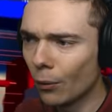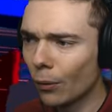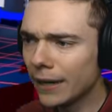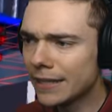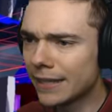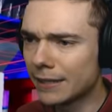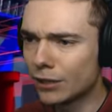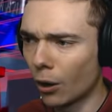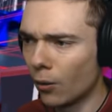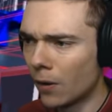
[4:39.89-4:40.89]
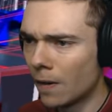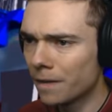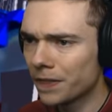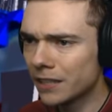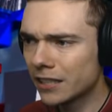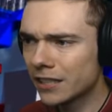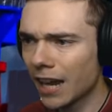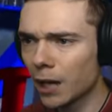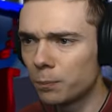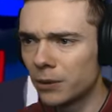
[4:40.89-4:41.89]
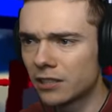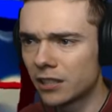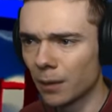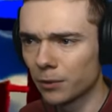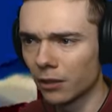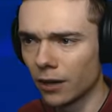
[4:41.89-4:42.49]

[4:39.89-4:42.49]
What is this, though? This has got to be something,